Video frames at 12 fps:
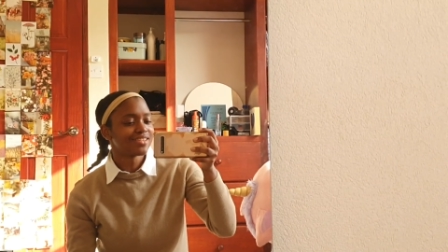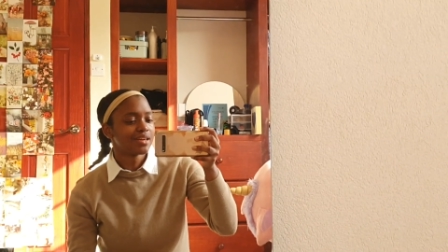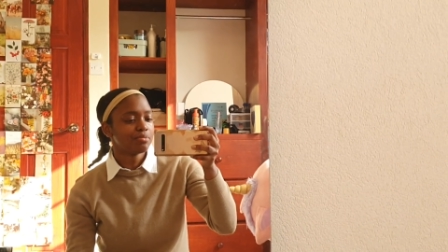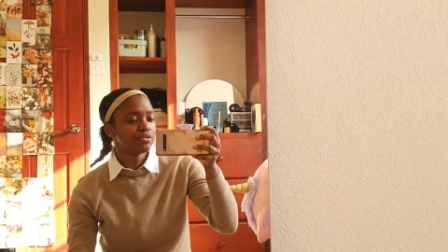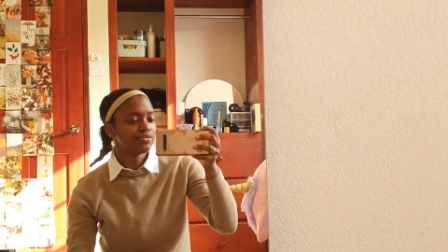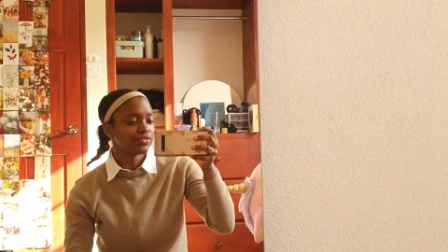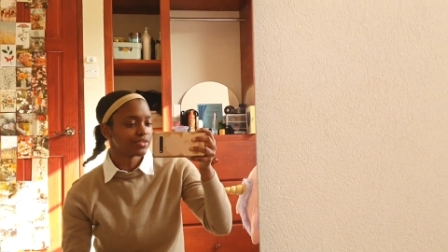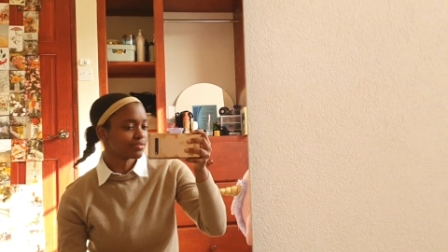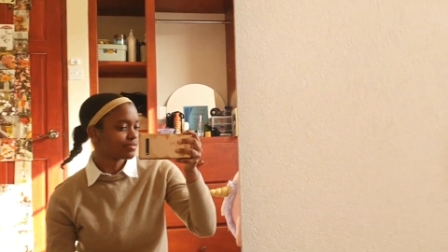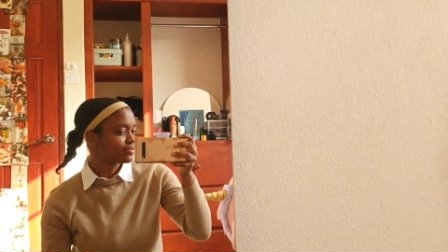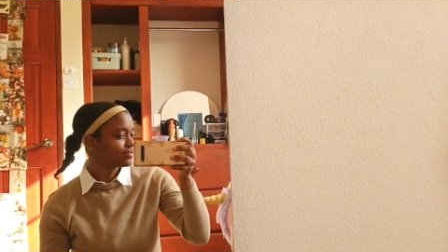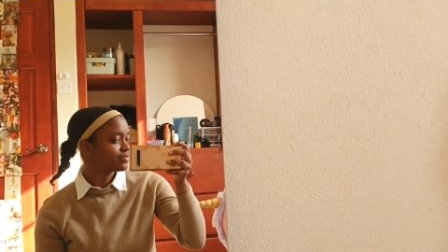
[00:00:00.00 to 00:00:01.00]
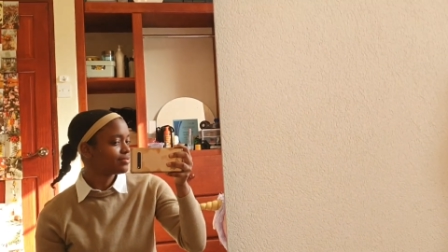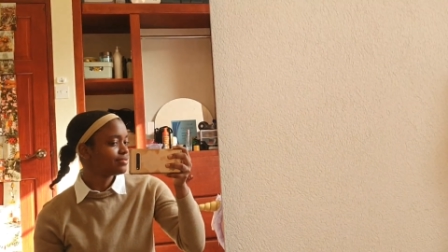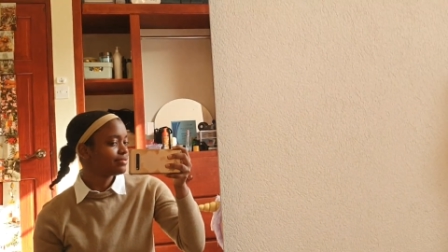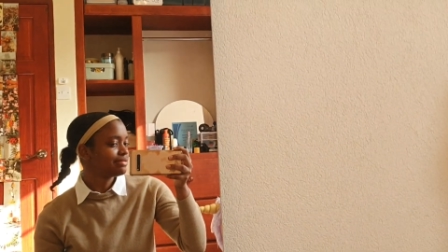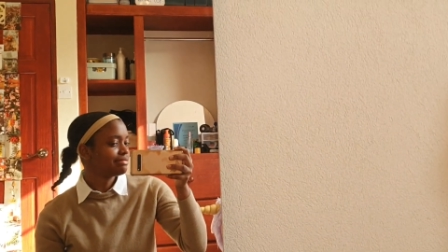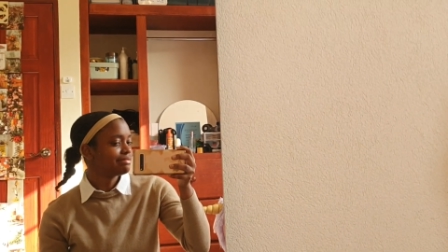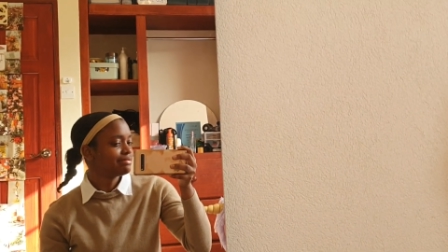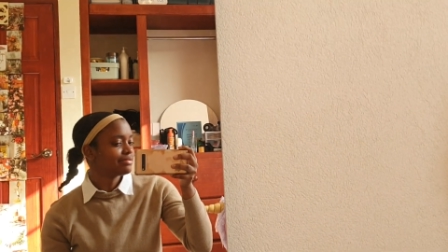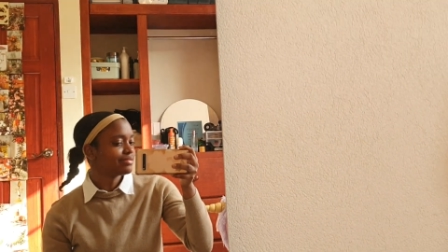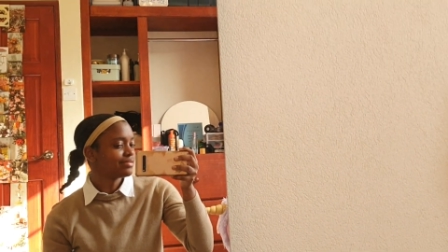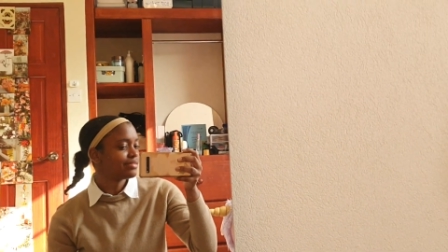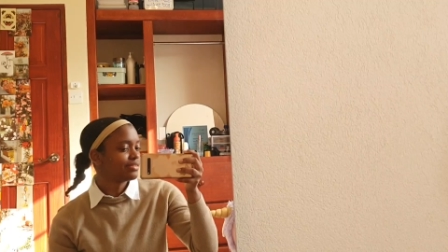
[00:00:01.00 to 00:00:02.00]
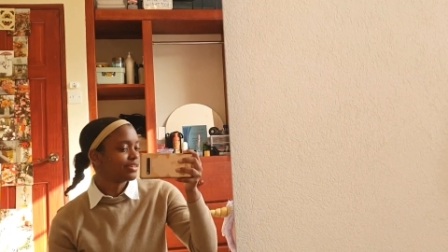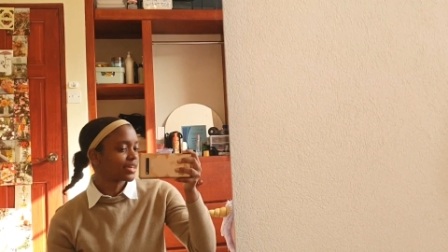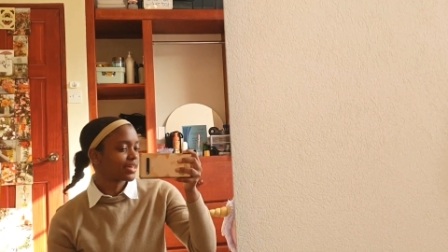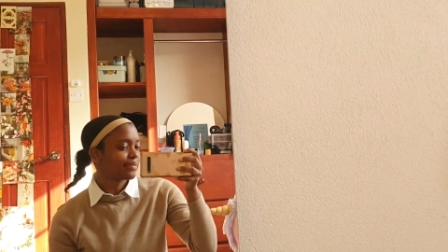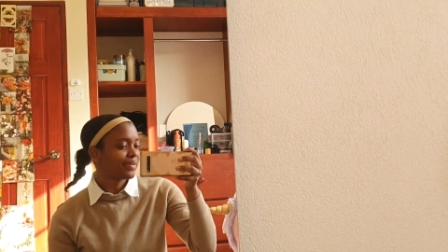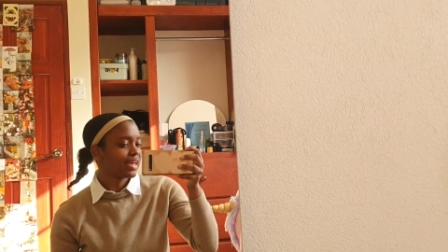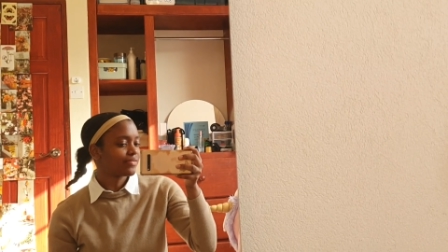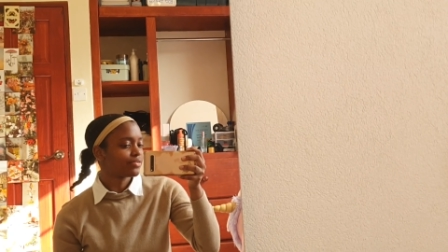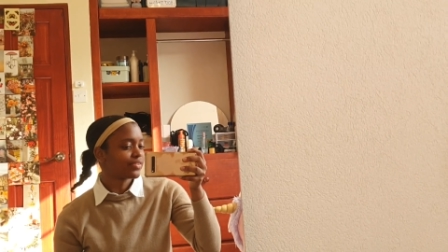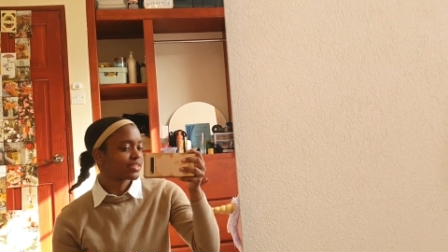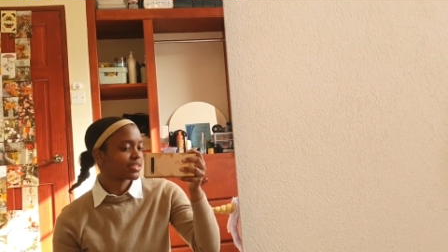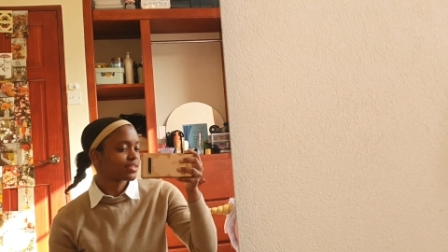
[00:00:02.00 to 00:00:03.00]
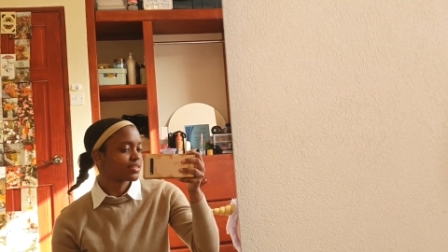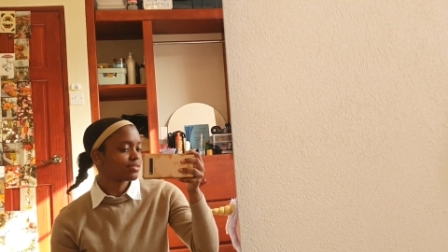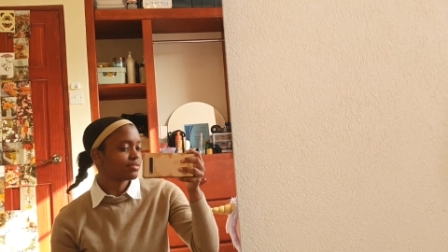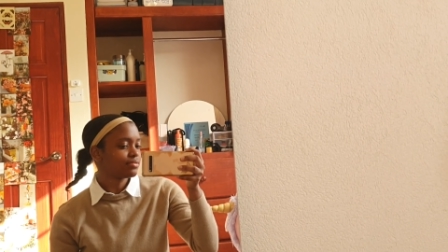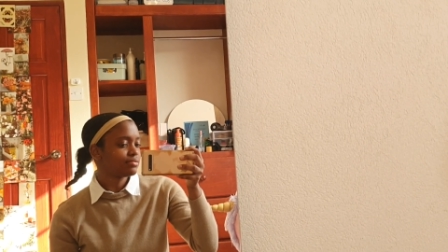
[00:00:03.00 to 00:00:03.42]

not in the mood for. Okay, I may have to fix this.